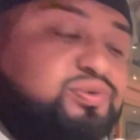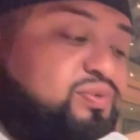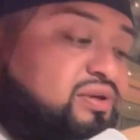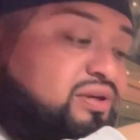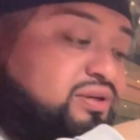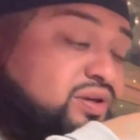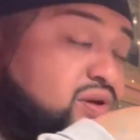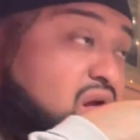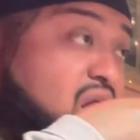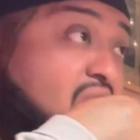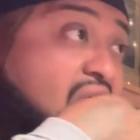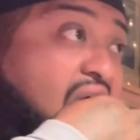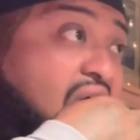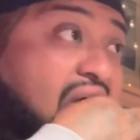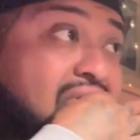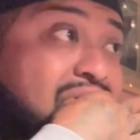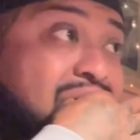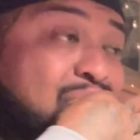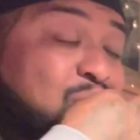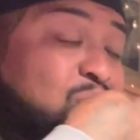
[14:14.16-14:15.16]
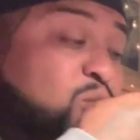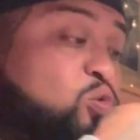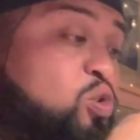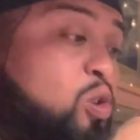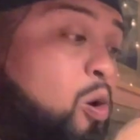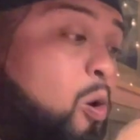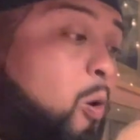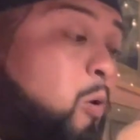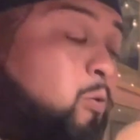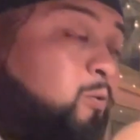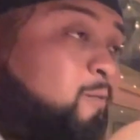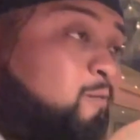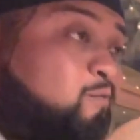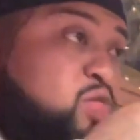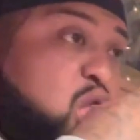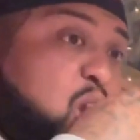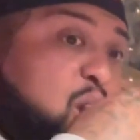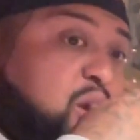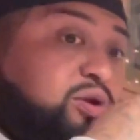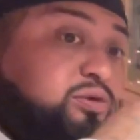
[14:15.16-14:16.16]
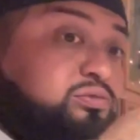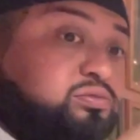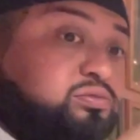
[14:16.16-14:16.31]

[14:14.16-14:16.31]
want? You know? You guys want to know? That's my favorite.